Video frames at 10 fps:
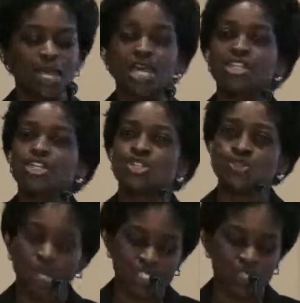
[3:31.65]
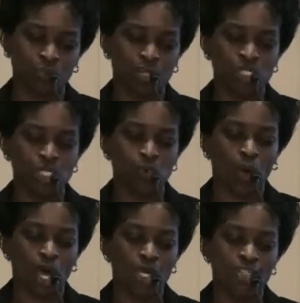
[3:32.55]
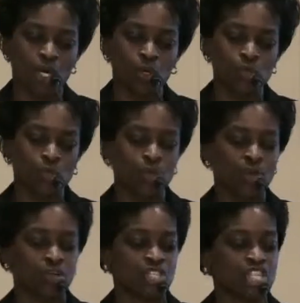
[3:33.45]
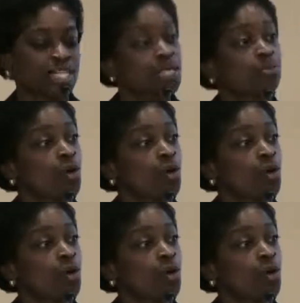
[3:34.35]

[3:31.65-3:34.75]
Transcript: and address the reasons why those who have rejected